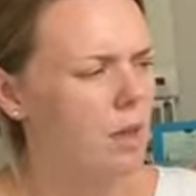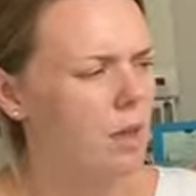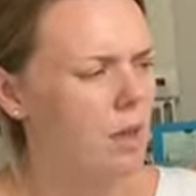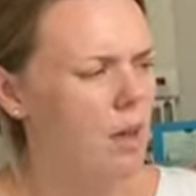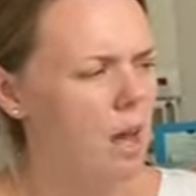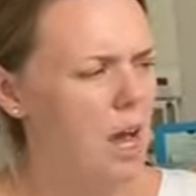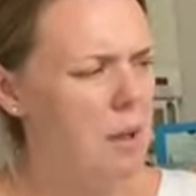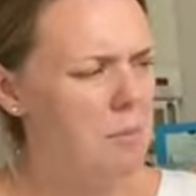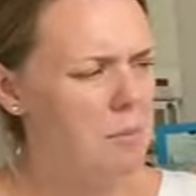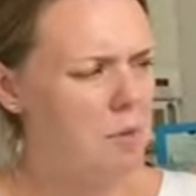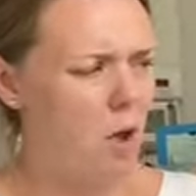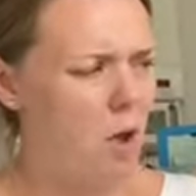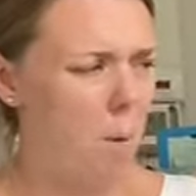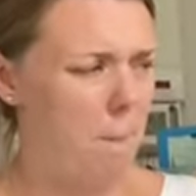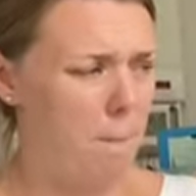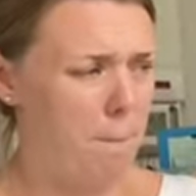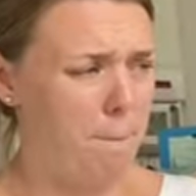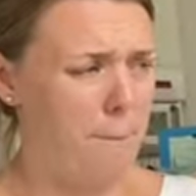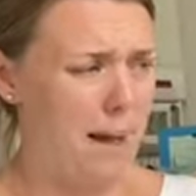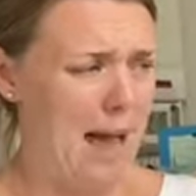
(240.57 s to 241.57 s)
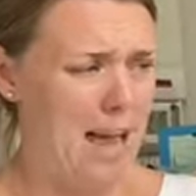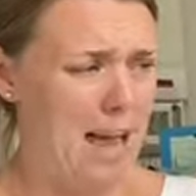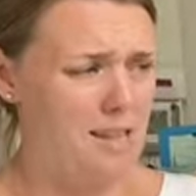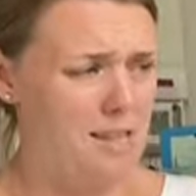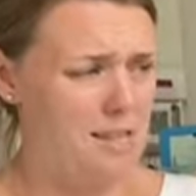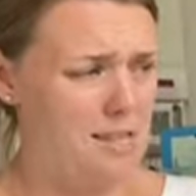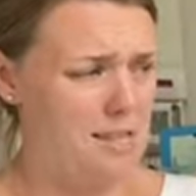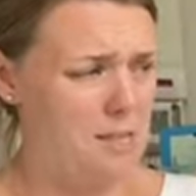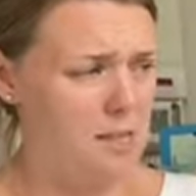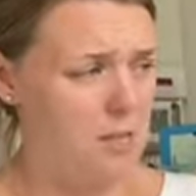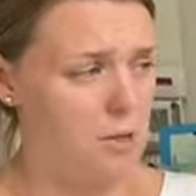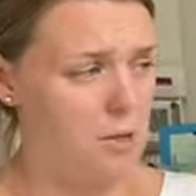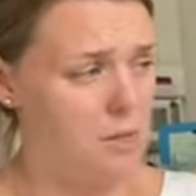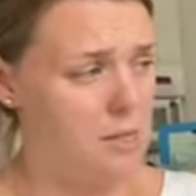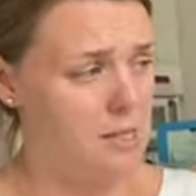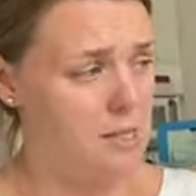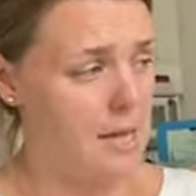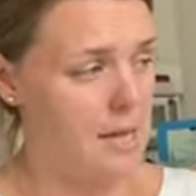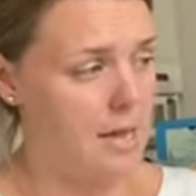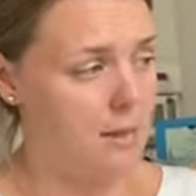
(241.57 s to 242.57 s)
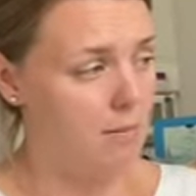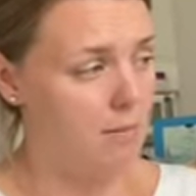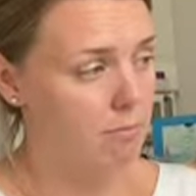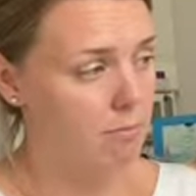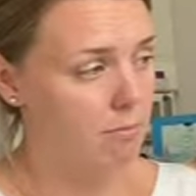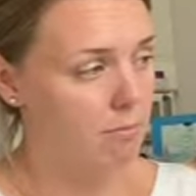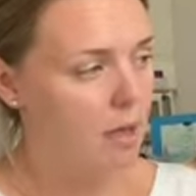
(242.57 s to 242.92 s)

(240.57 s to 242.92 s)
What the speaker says: "I'm not bats," said Lucy.